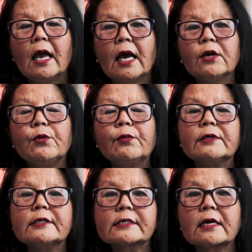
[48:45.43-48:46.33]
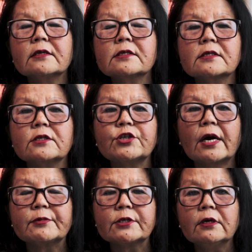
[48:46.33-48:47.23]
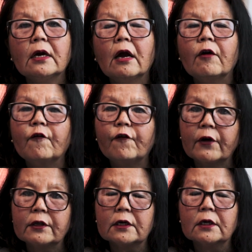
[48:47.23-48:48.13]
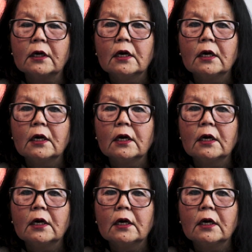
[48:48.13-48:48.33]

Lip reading: and we will discuss the chapter further.